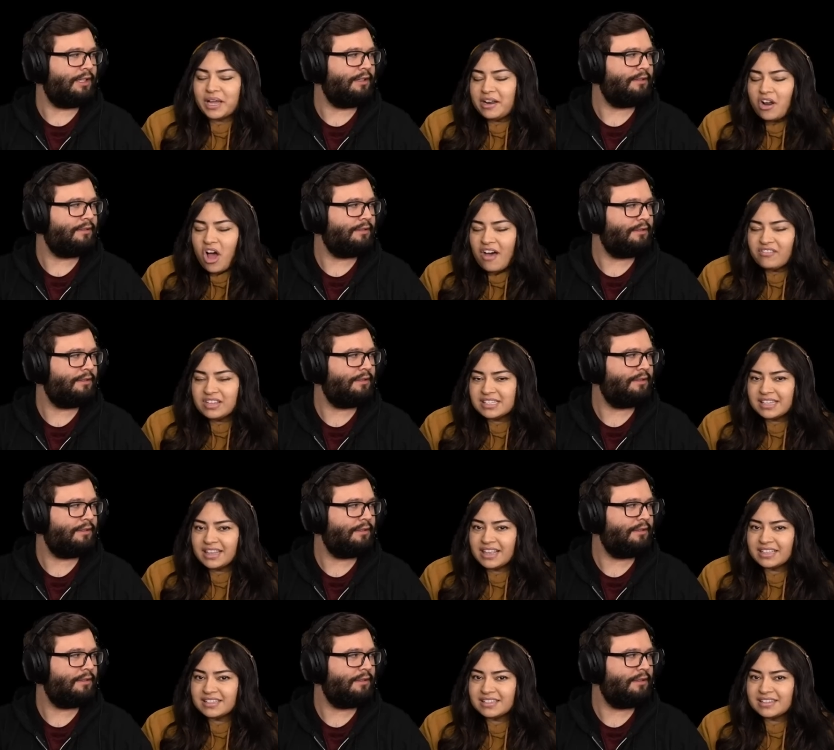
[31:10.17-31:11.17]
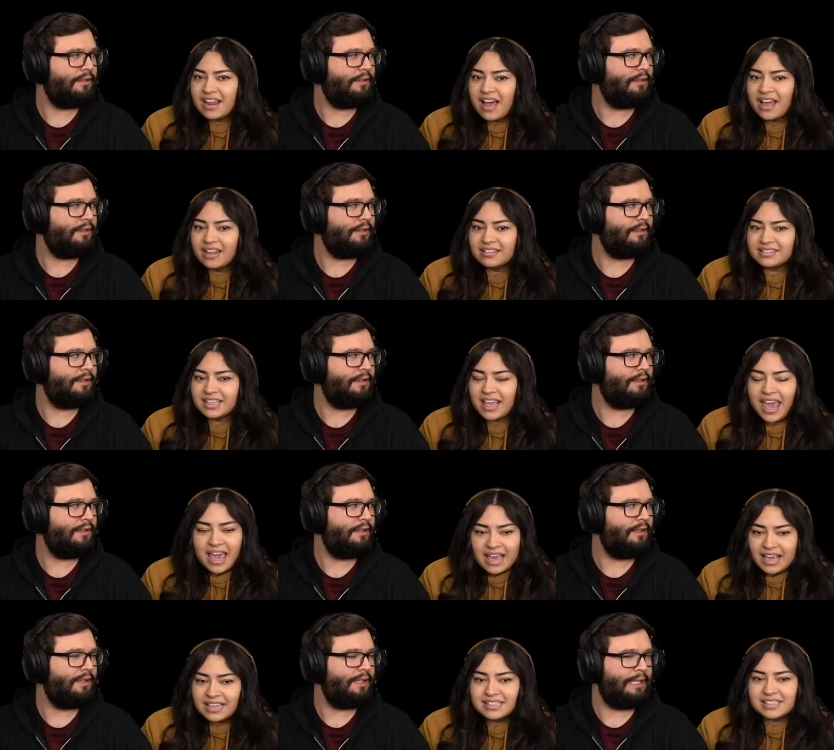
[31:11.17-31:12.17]
Speaker 1: But obviously that's not the
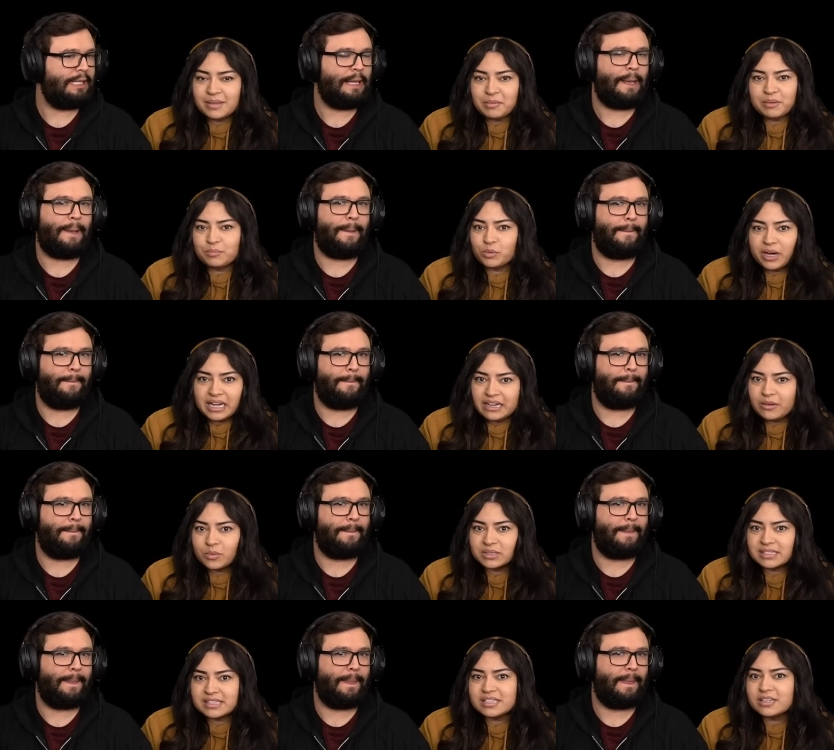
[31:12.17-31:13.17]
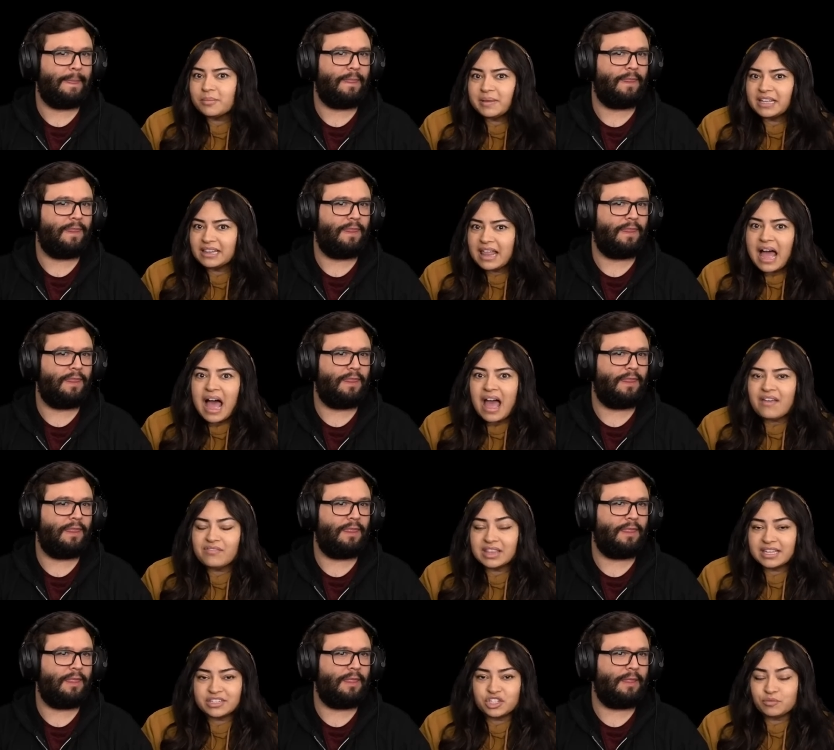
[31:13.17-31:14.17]
case. I mean, Brandy wouldn't still be alive
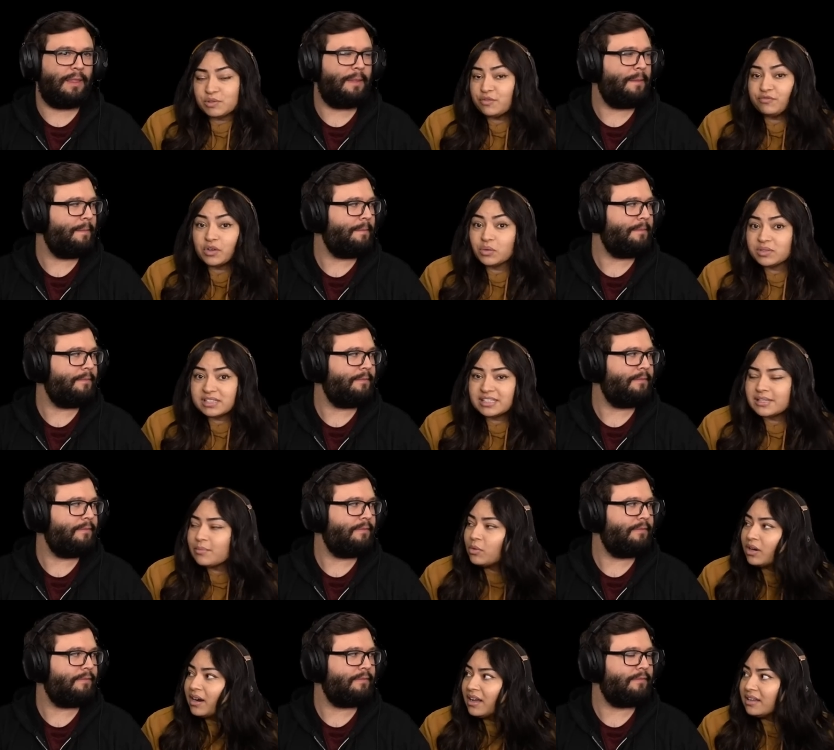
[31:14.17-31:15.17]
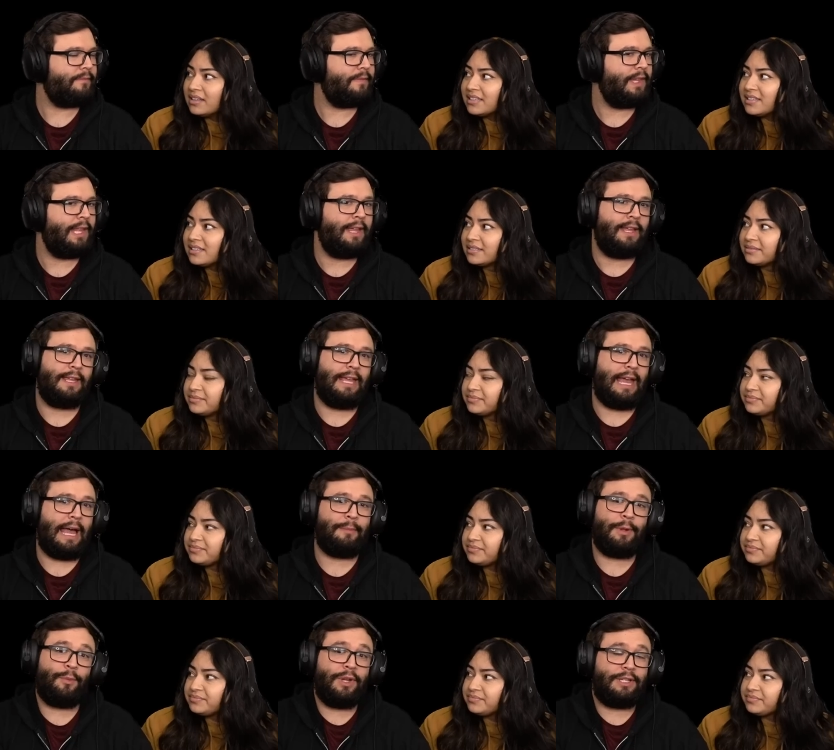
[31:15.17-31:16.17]
unless she was frozen somewhere else.
Speaker 2: Yeah, I
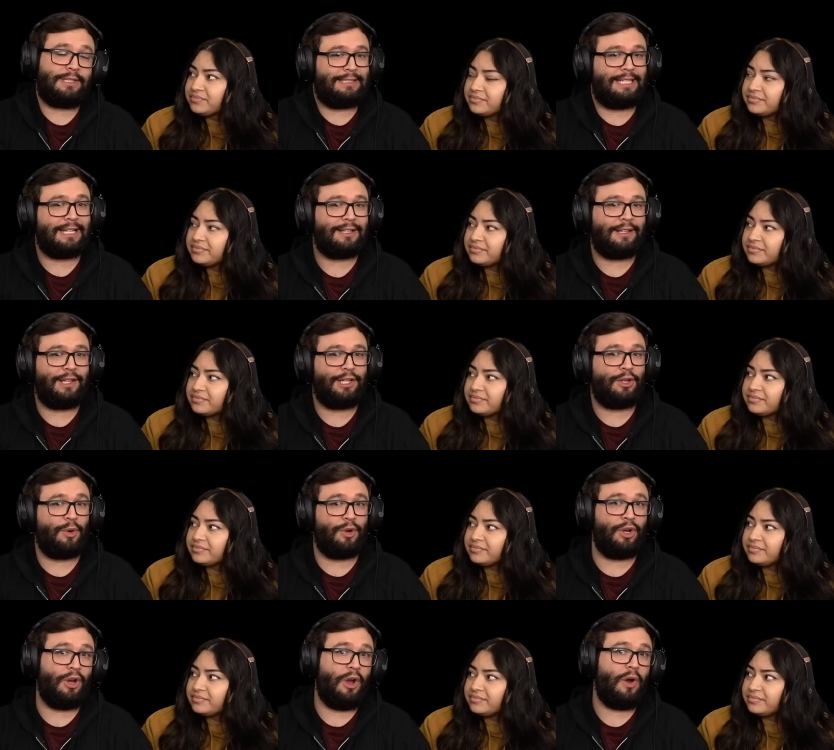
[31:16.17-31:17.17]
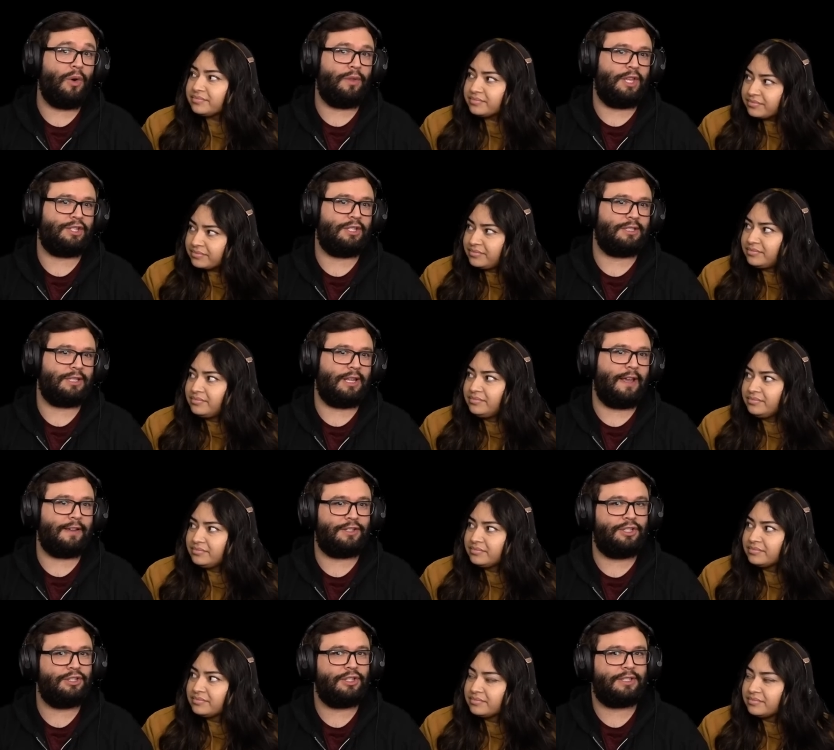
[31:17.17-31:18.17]
mean, we technically don't know that she's alive.
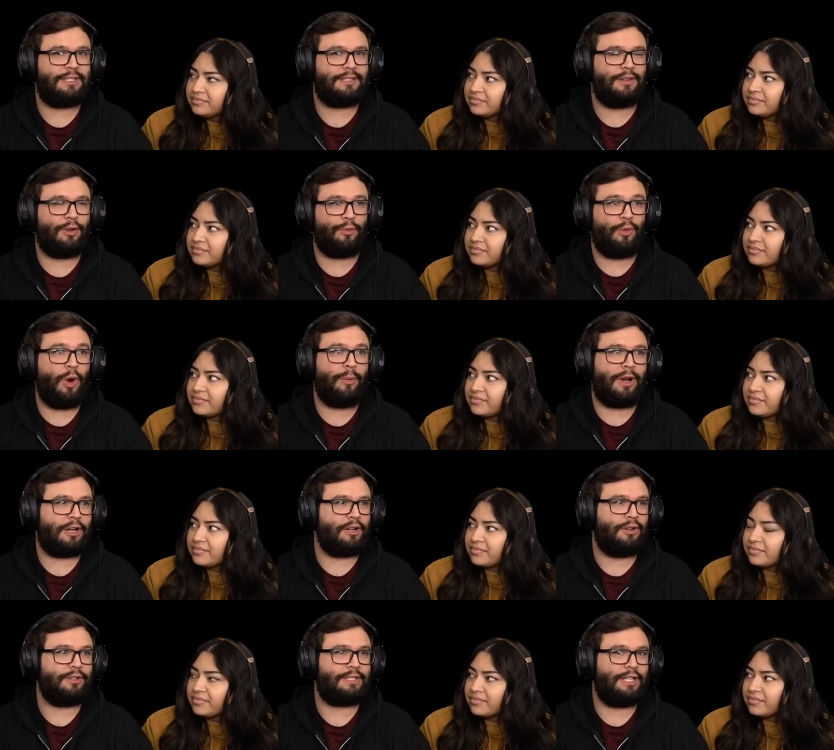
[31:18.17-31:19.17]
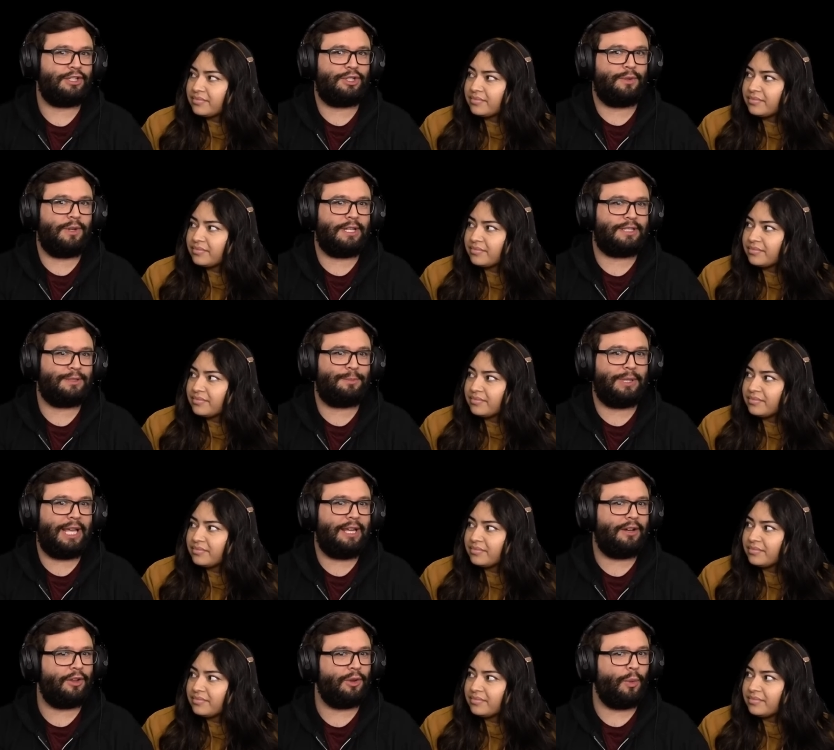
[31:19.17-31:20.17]
She just, the robot girl said she would
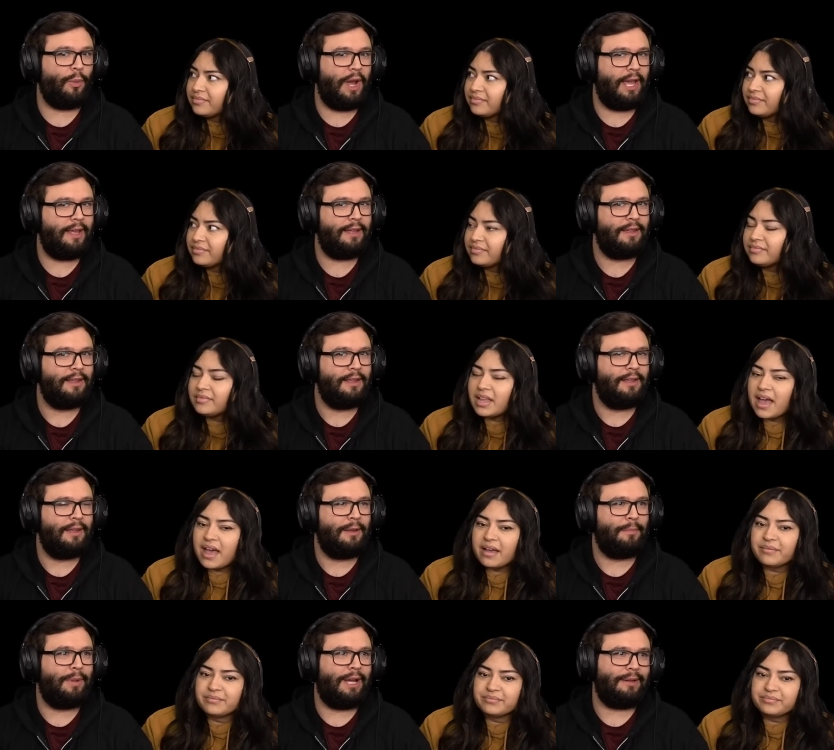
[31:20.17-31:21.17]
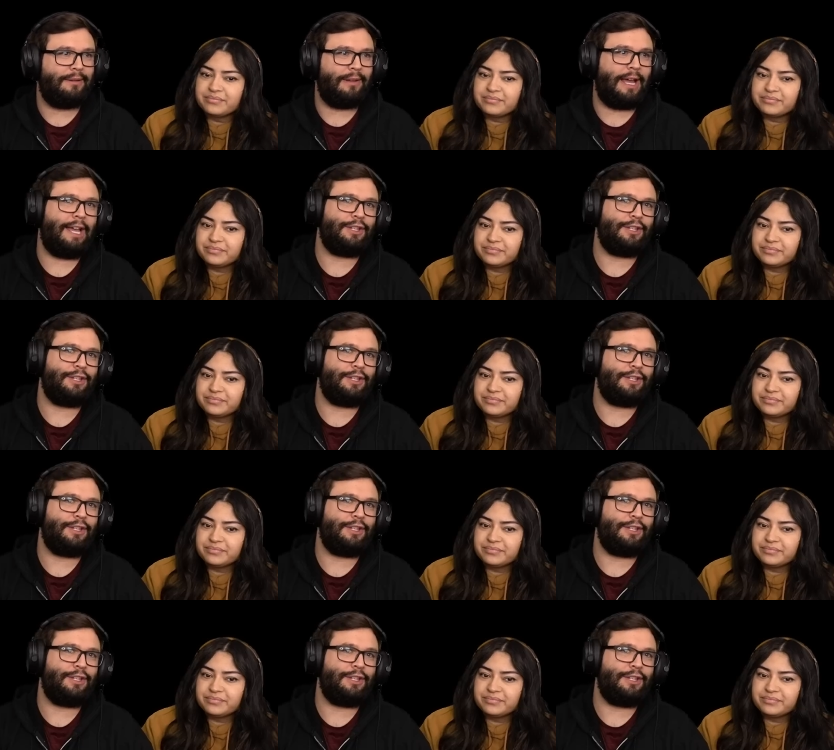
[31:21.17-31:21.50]
explain on the way. Yeah. But I